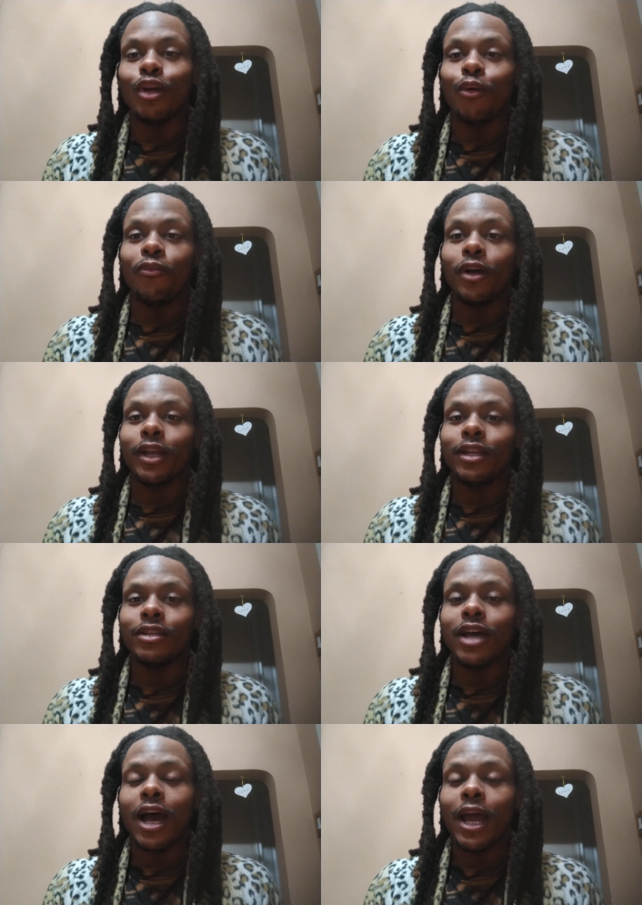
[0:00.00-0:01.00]
no
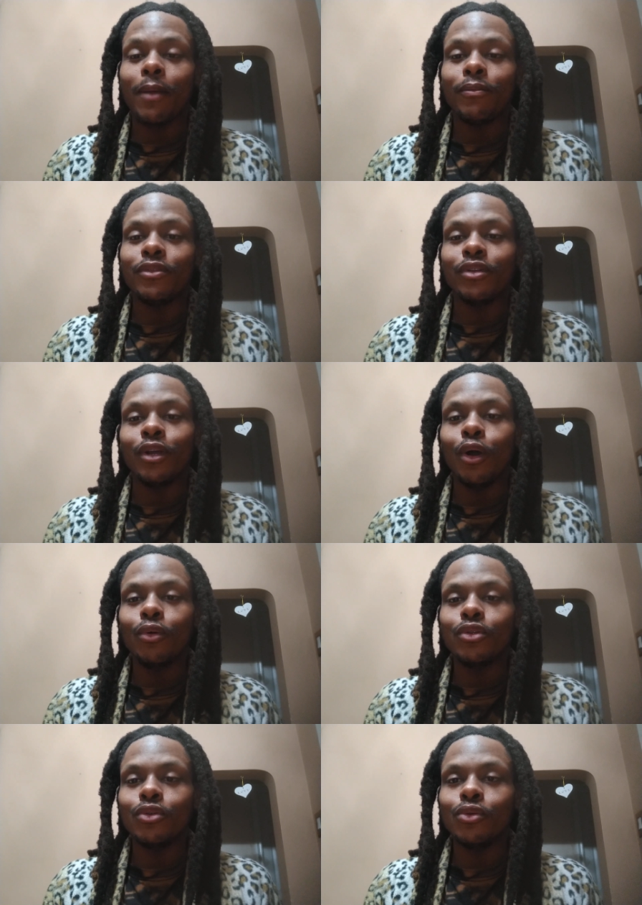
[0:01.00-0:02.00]
fucking time to
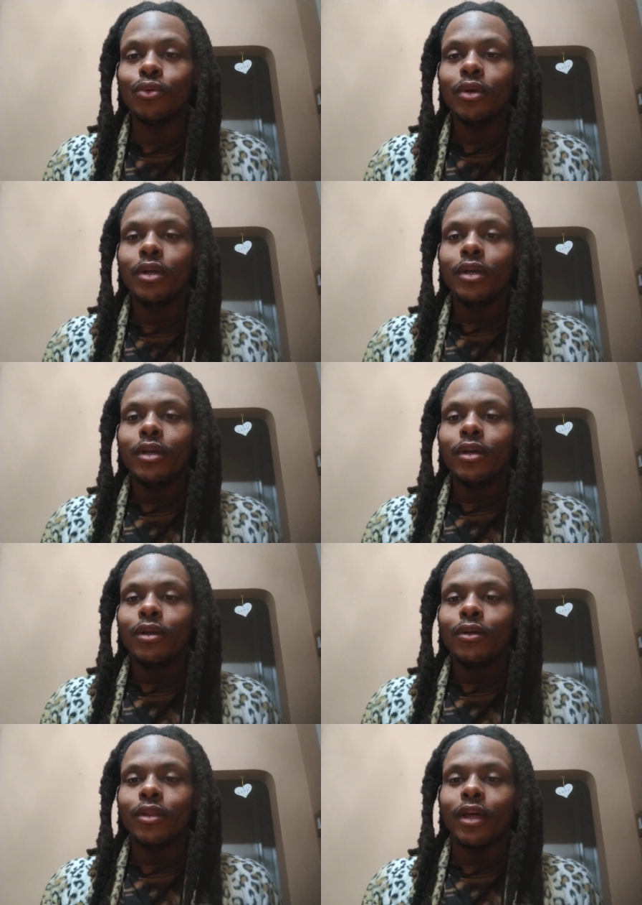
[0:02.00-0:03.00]
go to,
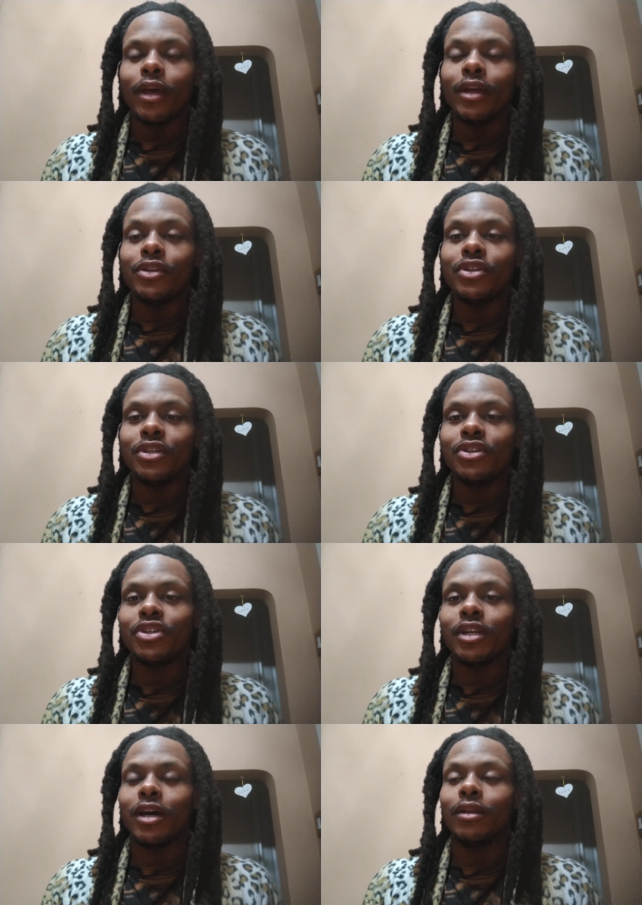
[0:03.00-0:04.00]
then she's
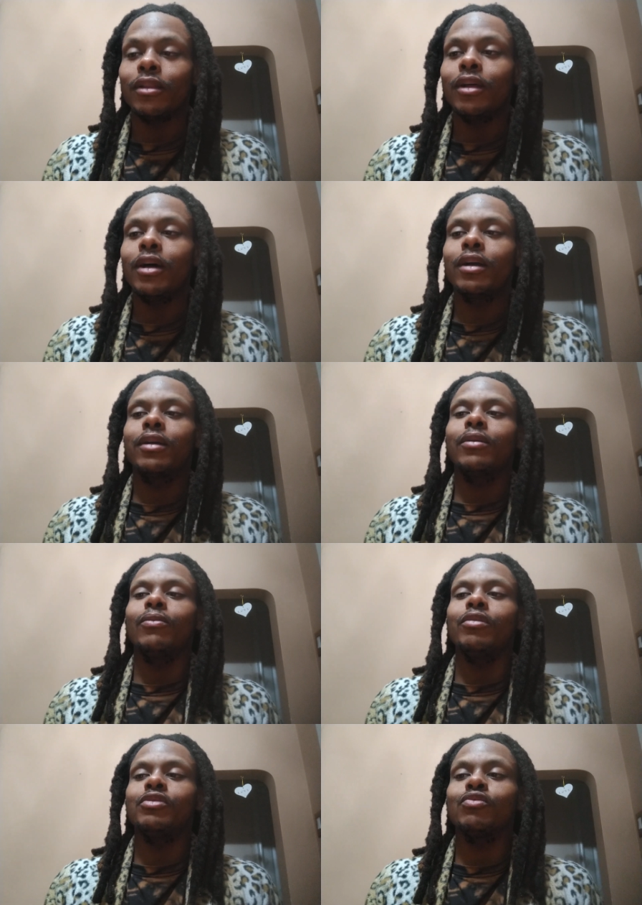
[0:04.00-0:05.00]
shit out of luck,
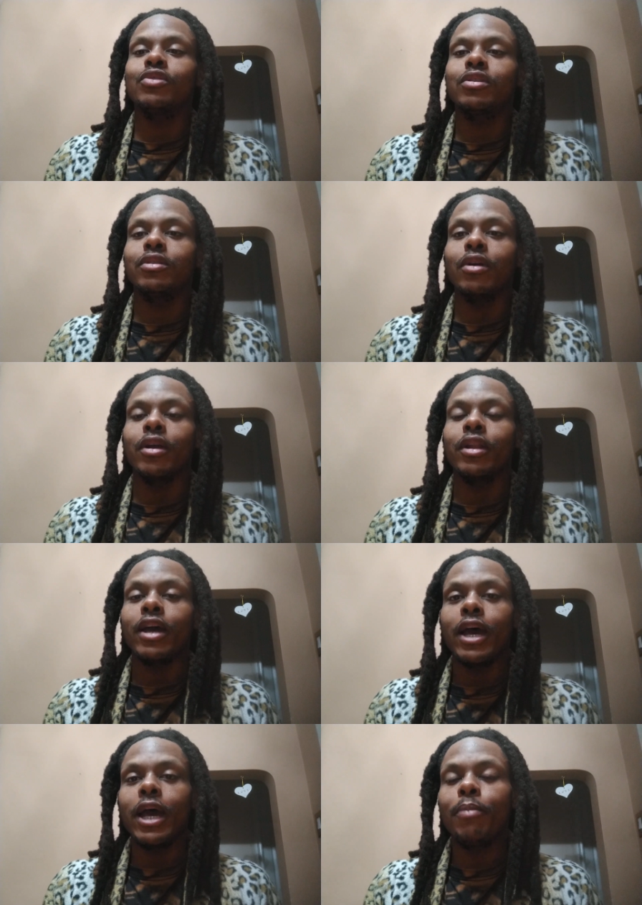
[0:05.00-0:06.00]
which was starting
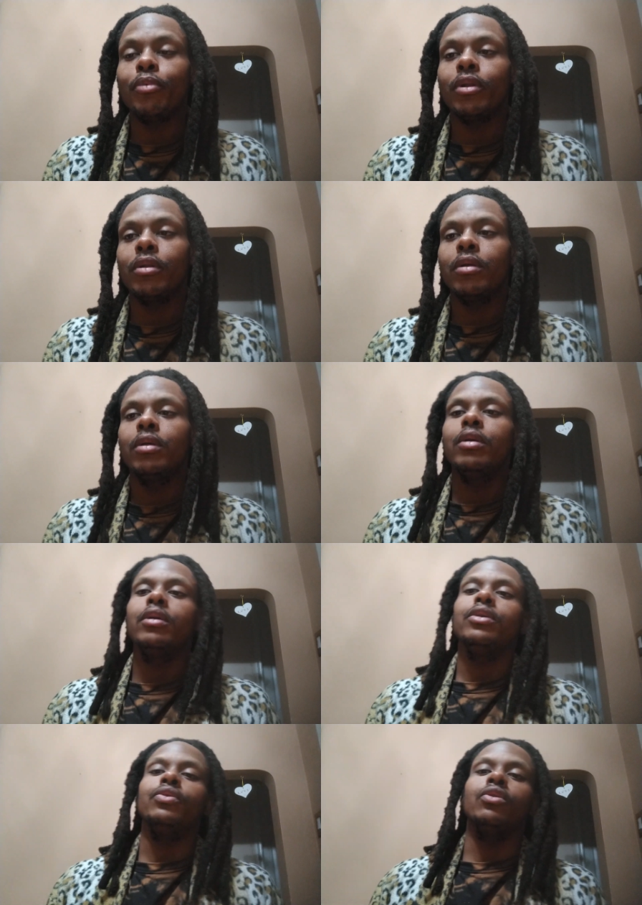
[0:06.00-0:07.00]
to happen,
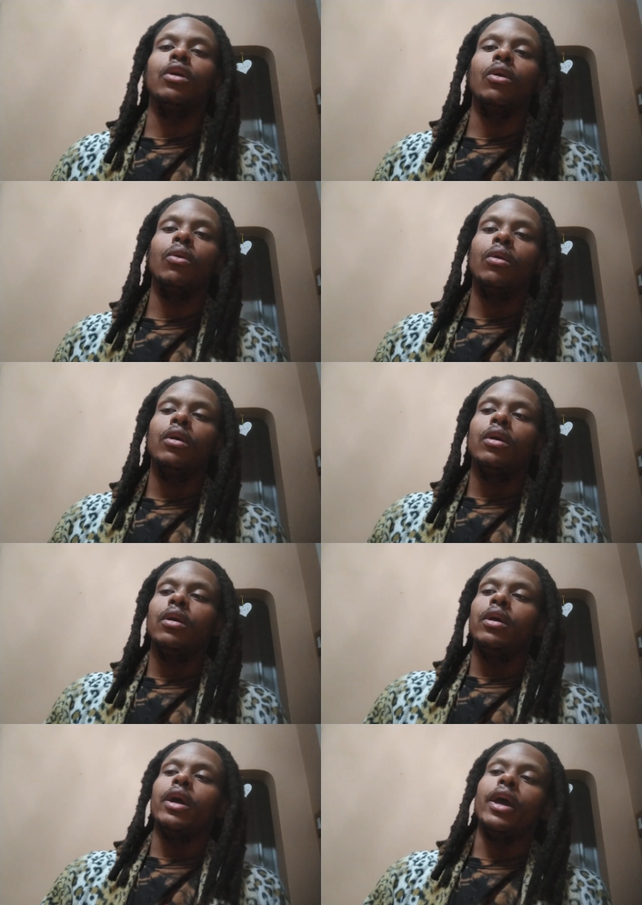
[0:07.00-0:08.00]
you know,
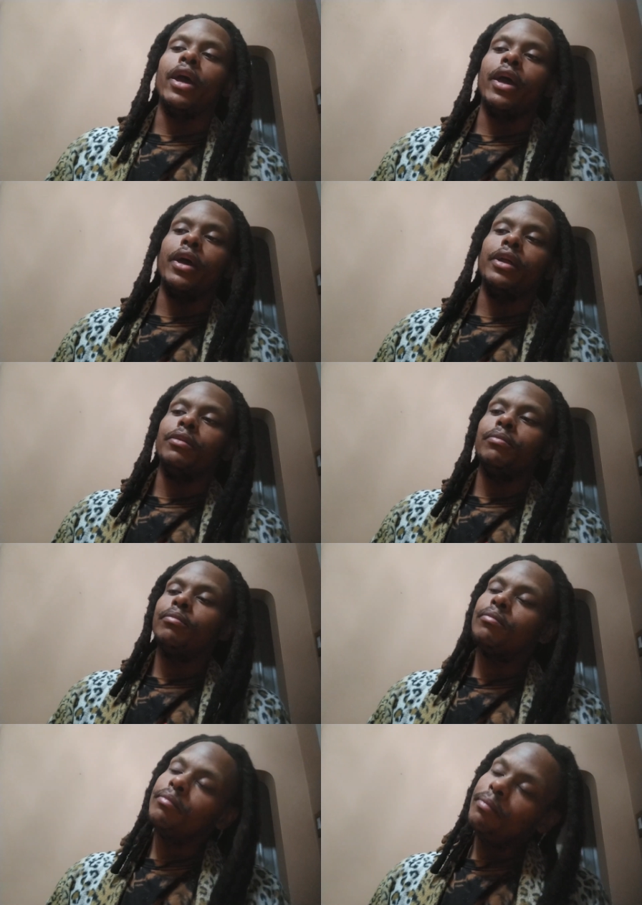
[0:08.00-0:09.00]
and